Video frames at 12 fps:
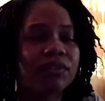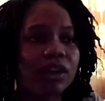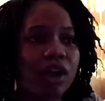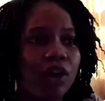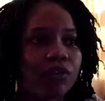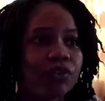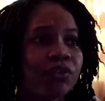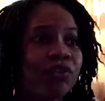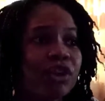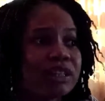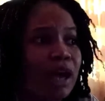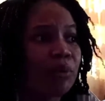a long review.
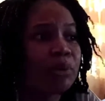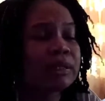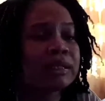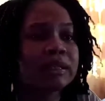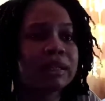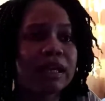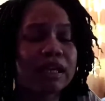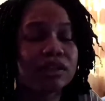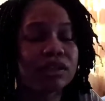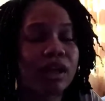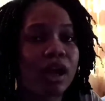First, I would state